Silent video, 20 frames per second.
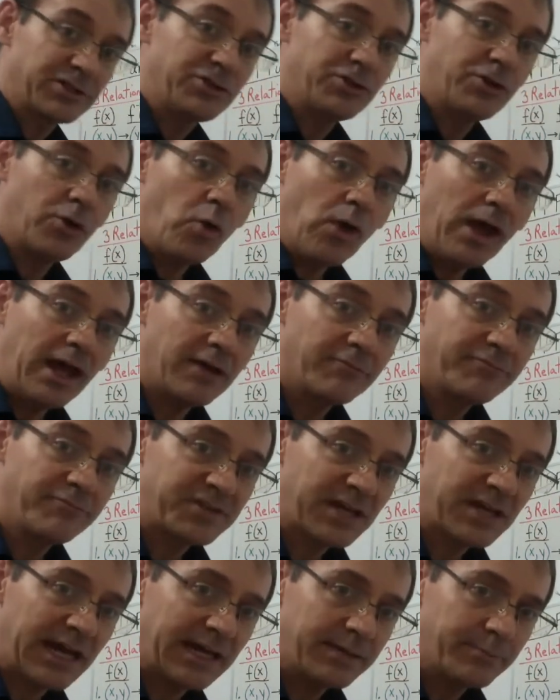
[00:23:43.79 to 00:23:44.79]
You don't have
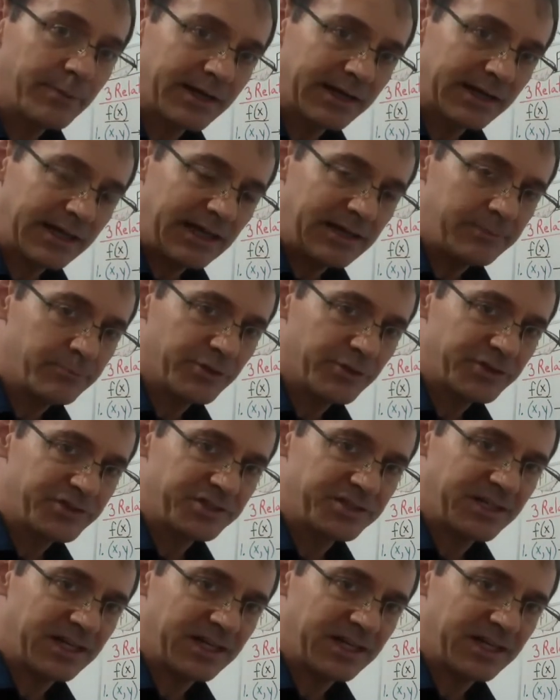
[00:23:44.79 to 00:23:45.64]
time on a Cambridge